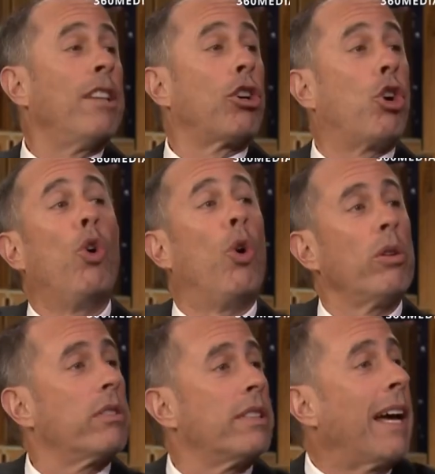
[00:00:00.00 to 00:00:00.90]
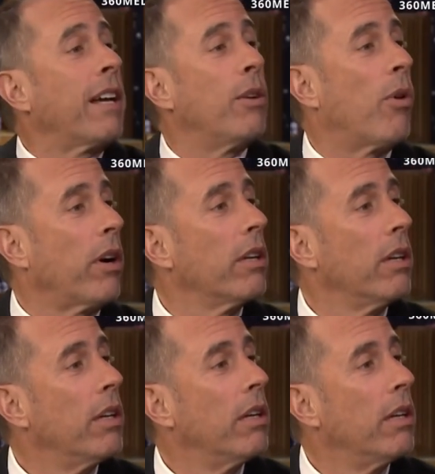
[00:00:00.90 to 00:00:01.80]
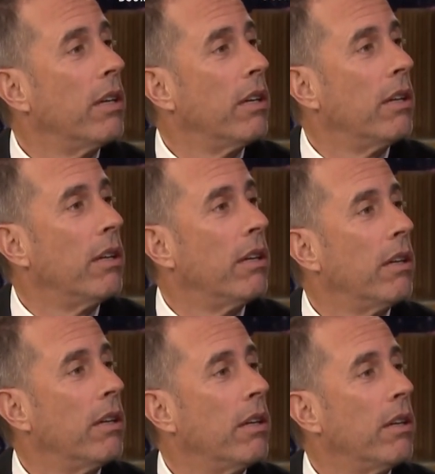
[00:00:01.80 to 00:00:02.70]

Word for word: and look cool, is that going to work? I, I,